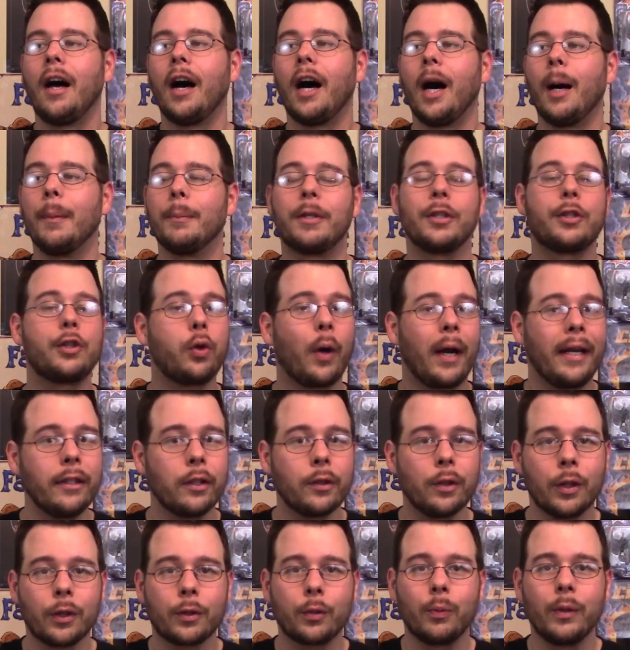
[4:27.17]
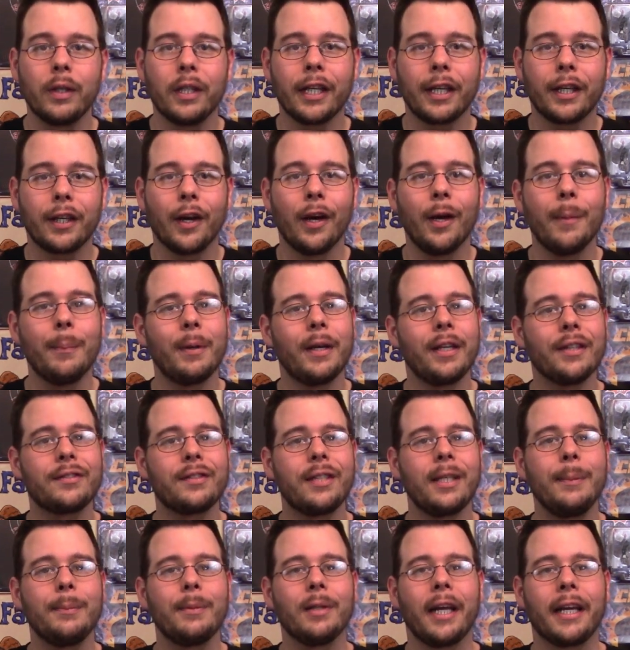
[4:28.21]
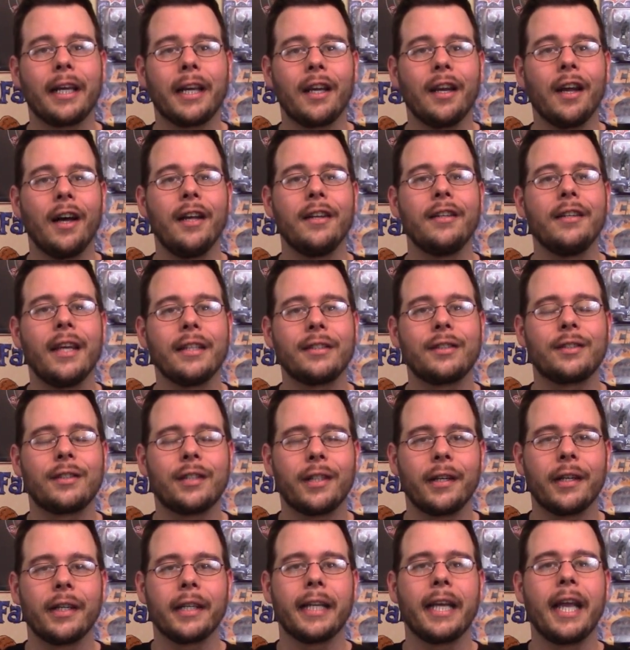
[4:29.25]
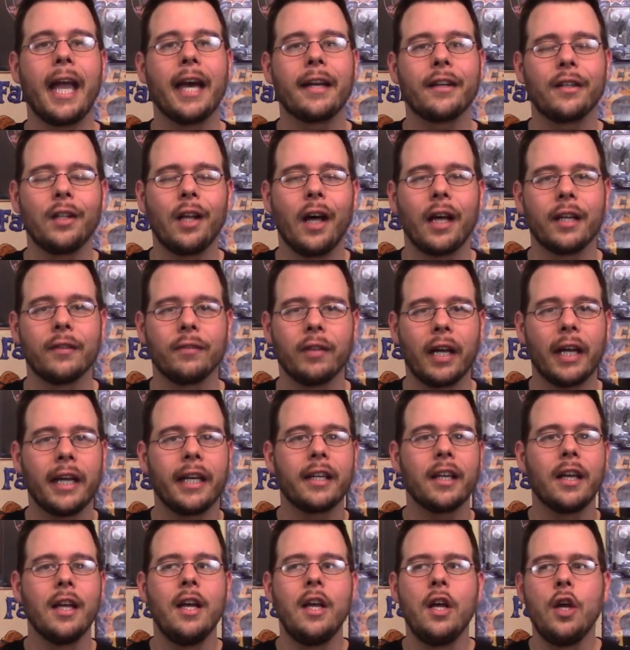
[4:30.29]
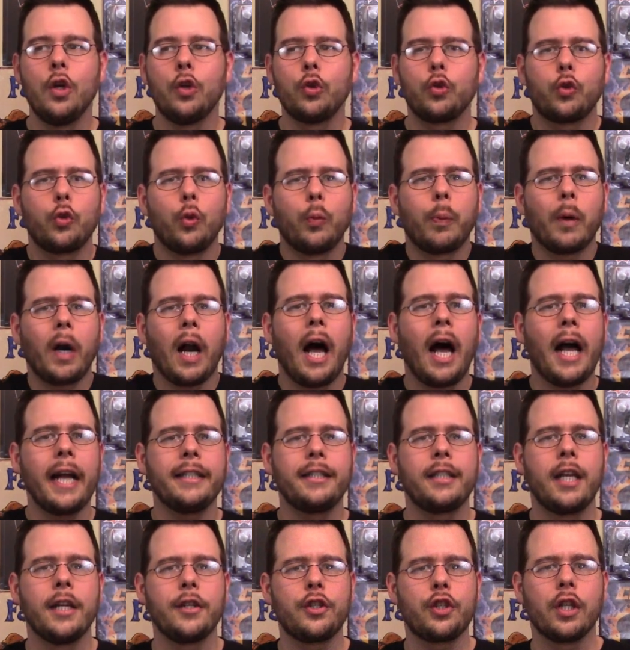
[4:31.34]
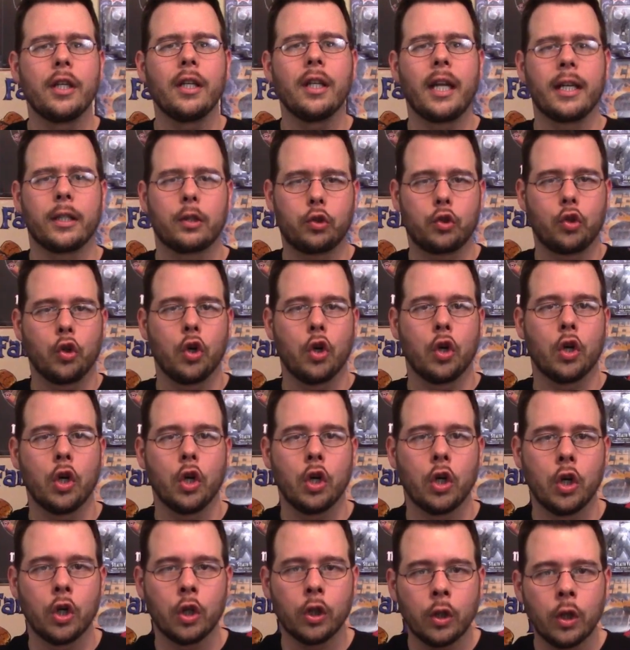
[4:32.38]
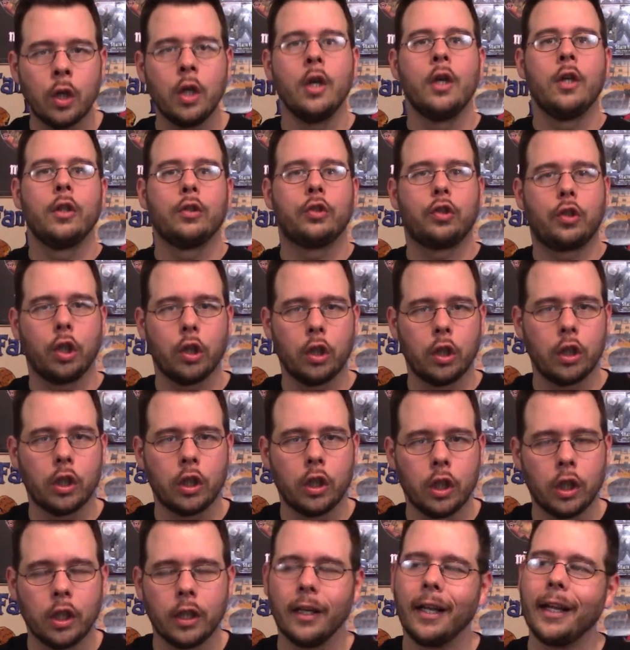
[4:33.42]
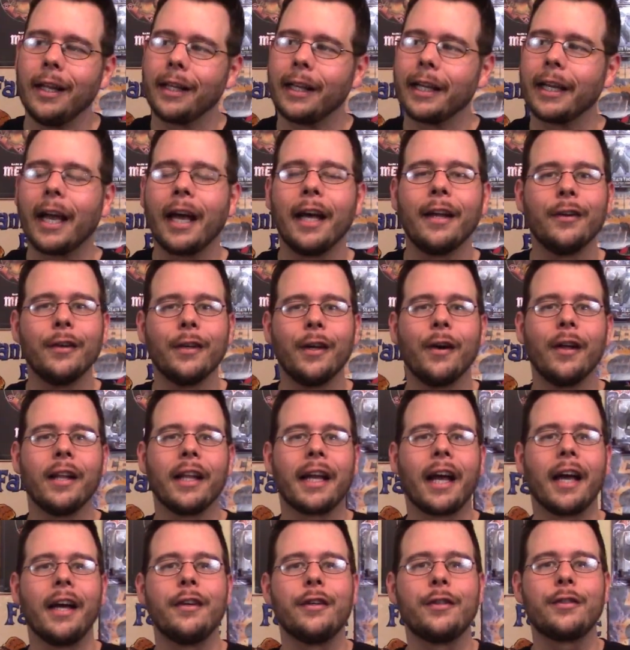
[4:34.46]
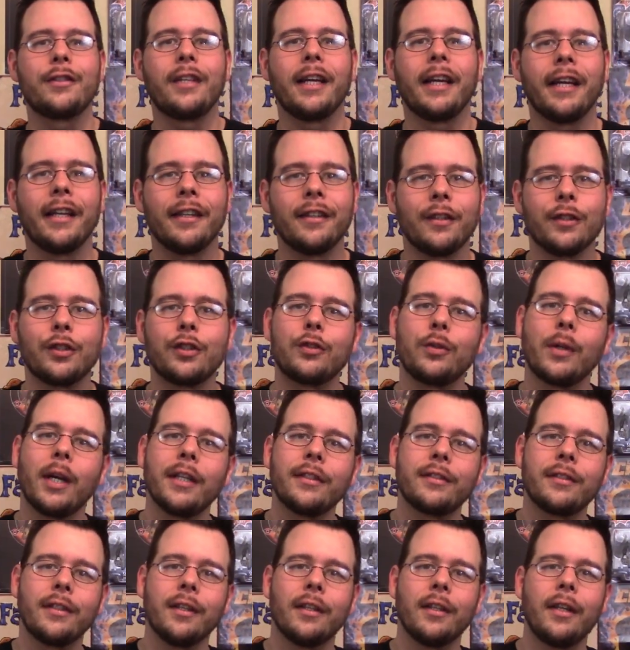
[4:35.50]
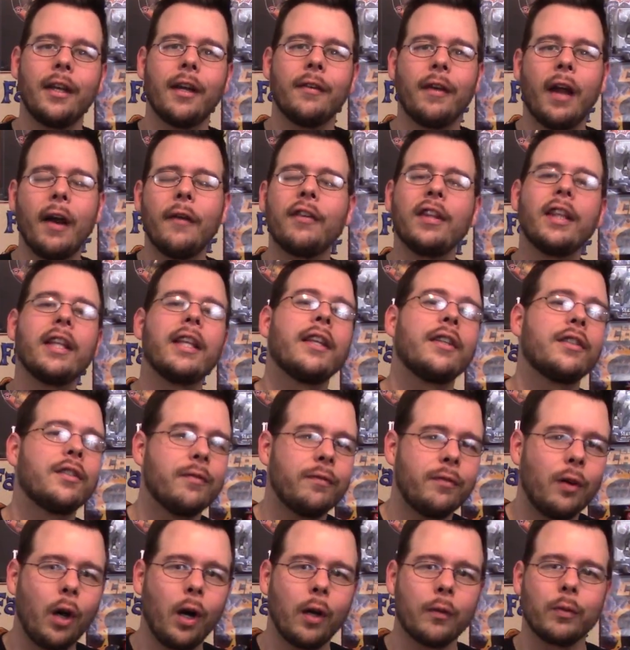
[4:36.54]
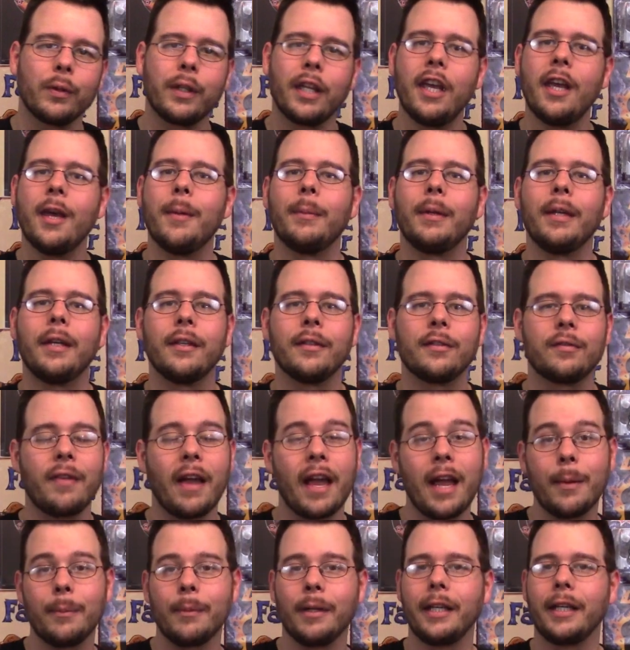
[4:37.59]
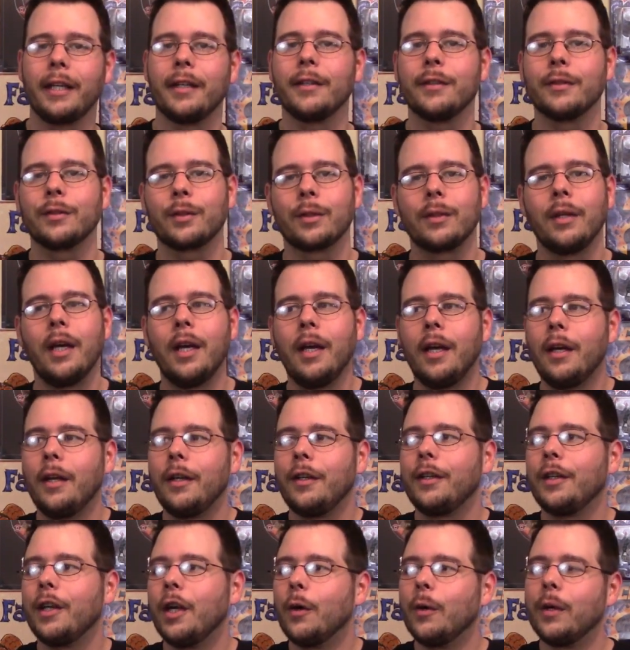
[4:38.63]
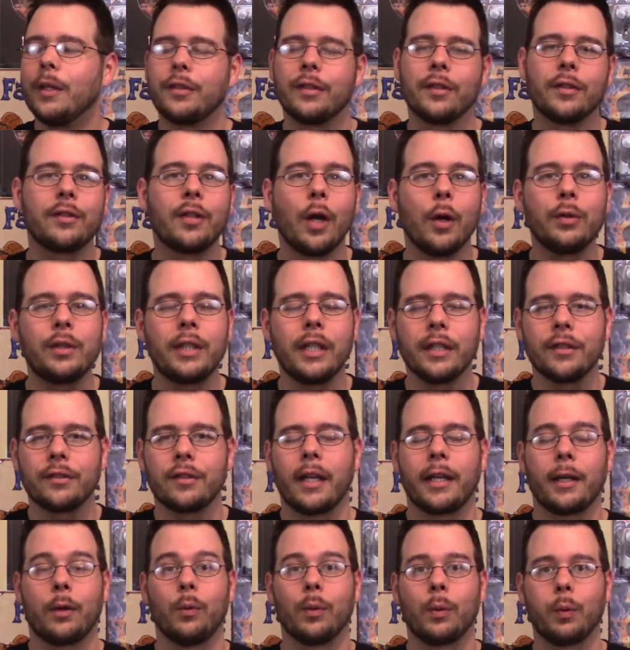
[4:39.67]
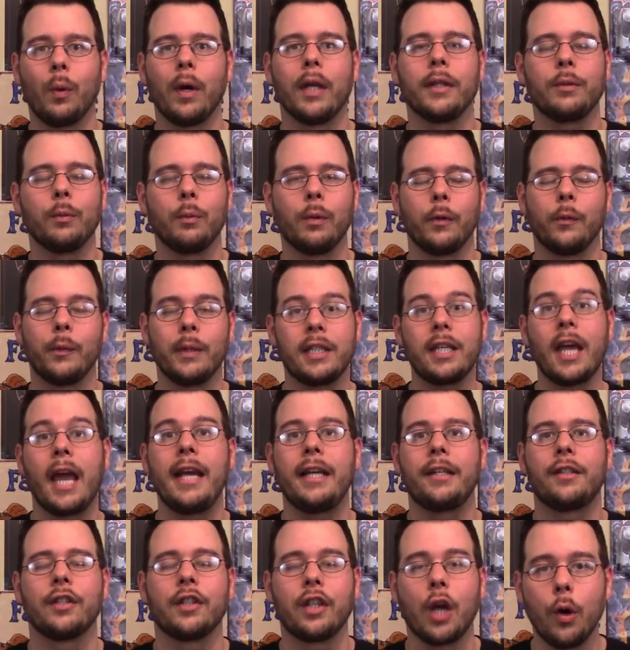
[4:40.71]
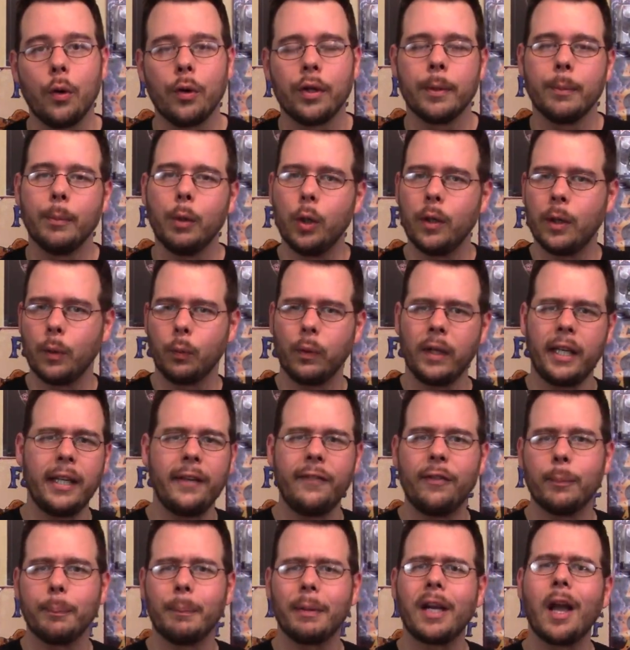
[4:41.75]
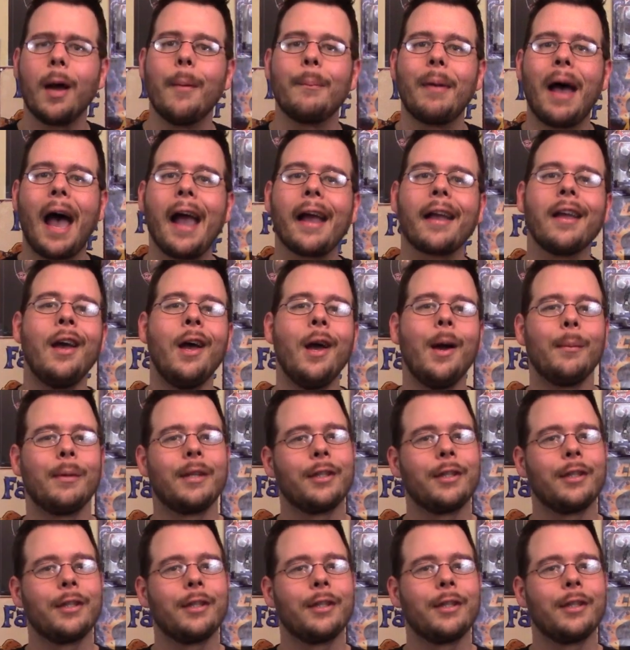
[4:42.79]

Um, the trailer looked really good, but it seemed like it unnecessarily had a lot of like super high tension, like dun dun. I like I don't know. Like I understand the stress of everything that's involved with him and his family and his you know his associates, like with what it would take to go to the moon and would he even come back.